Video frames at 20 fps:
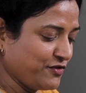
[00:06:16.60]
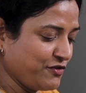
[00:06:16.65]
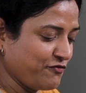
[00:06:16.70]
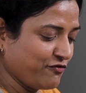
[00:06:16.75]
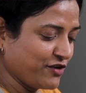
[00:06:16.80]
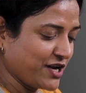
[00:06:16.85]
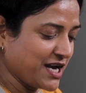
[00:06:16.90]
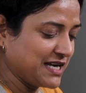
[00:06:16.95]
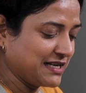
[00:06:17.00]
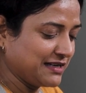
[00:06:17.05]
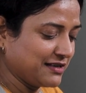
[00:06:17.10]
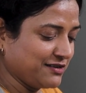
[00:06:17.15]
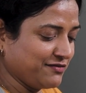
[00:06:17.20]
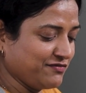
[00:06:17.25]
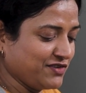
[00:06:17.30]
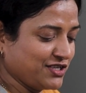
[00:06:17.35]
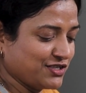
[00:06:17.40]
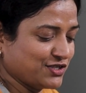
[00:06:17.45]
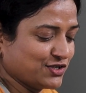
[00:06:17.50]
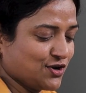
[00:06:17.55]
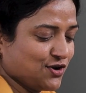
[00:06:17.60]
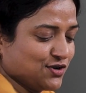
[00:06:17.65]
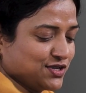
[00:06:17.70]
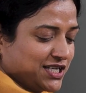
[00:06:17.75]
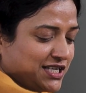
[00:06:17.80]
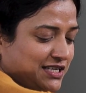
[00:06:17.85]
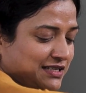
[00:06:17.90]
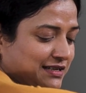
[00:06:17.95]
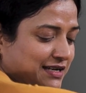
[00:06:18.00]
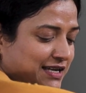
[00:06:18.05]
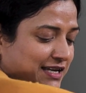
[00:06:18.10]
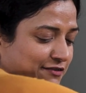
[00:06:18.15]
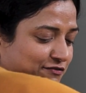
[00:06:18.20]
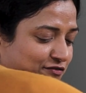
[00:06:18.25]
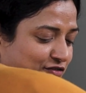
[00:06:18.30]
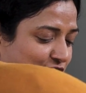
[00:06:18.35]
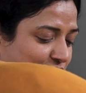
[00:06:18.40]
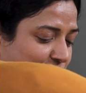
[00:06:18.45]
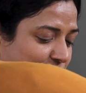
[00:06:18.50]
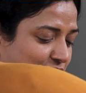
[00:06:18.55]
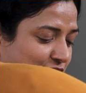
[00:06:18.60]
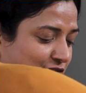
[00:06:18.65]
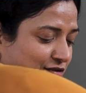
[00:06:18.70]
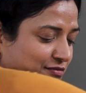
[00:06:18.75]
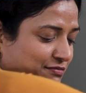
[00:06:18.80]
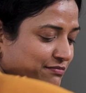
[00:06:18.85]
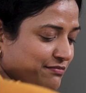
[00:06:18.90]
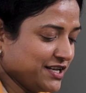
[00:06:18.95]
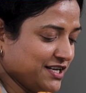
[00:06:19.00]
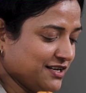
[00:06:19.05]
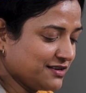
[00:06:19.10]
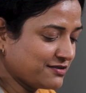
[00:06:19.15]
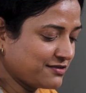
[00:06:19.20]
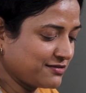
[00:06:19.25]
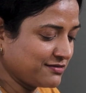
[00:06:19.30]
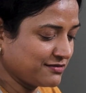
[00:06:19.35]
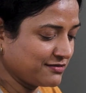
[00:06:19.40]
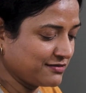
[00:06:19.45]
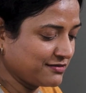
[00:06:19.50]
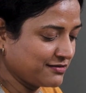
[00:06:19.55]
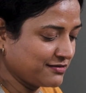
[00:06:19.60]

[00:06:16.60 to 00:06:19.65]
we fry it, we saute it like for a minute.